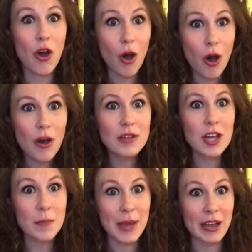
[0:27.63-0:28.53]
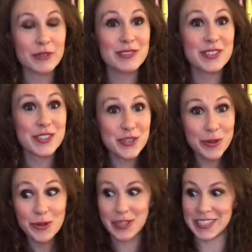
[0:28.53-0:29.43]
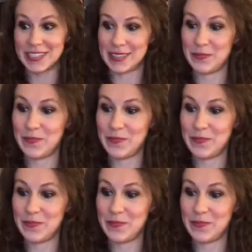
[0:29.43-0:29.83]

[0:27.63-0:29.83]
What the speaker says: all about stories.